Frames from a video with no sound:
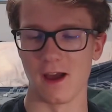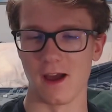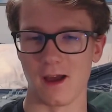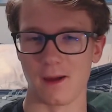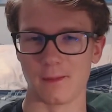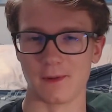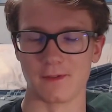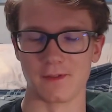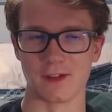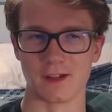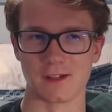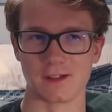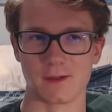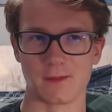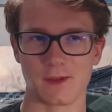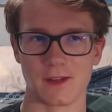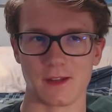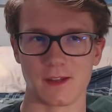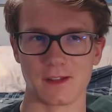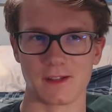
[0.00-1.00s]
If that's
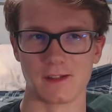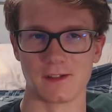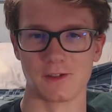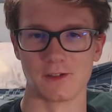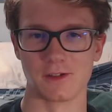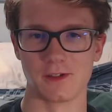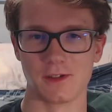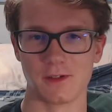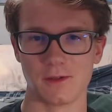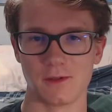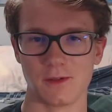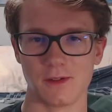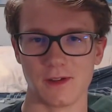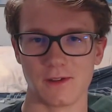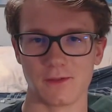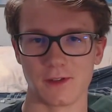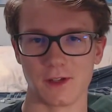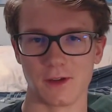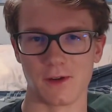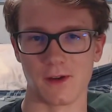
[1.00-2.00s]
something that interests you,
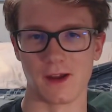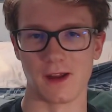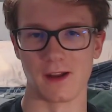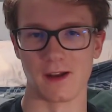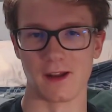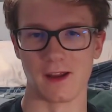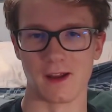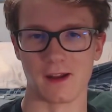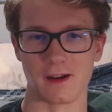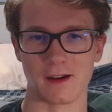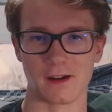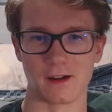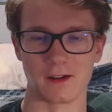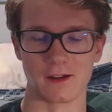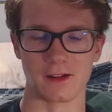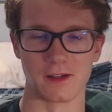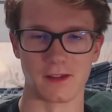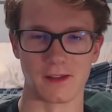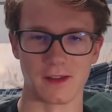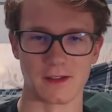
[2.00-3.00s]
definitely go ahead and
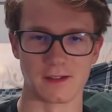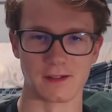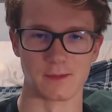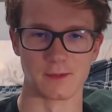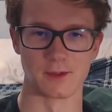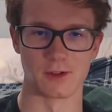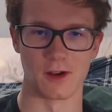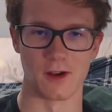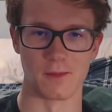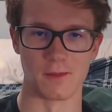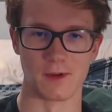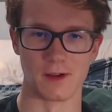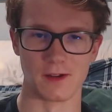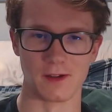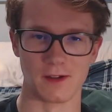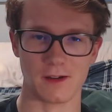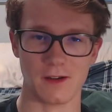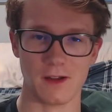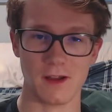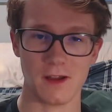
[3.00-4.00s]
click that subscribe
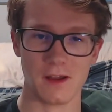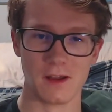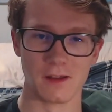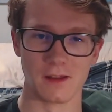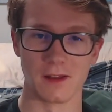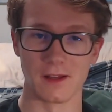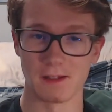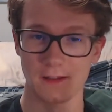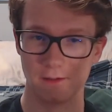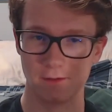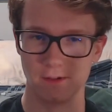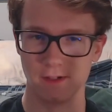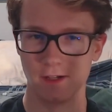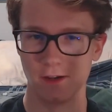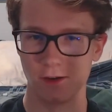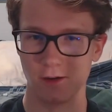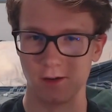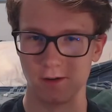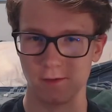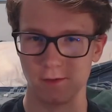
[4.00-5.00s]
button. Like the
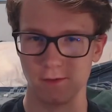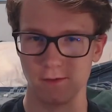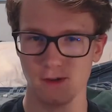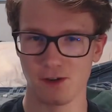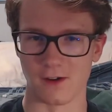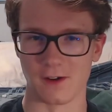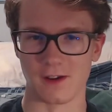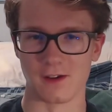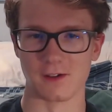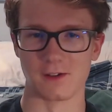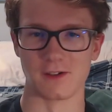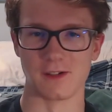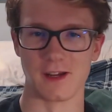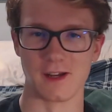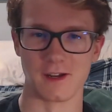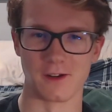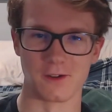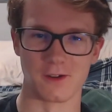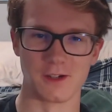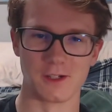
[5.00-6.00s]
video if you found it
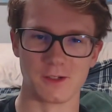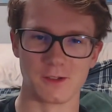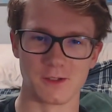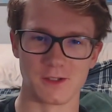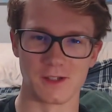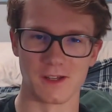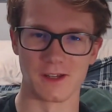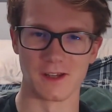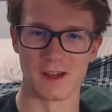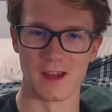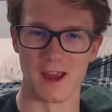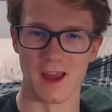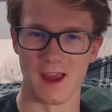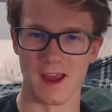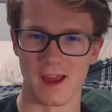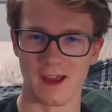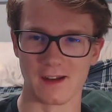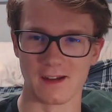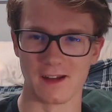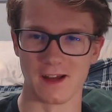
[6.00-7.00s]
entertaining or interesting,
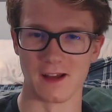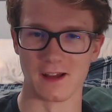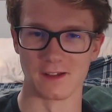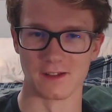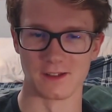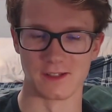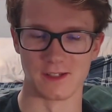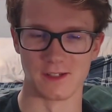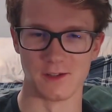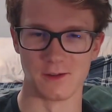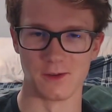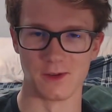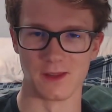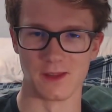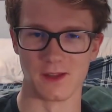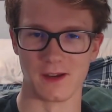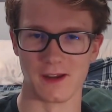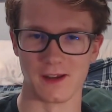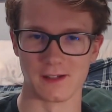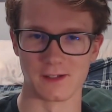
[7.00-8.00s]
and I'll see you in
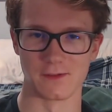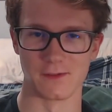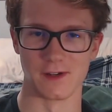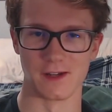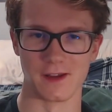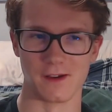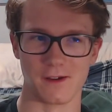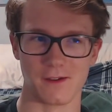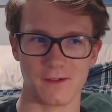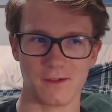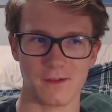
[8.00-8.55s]
the next video.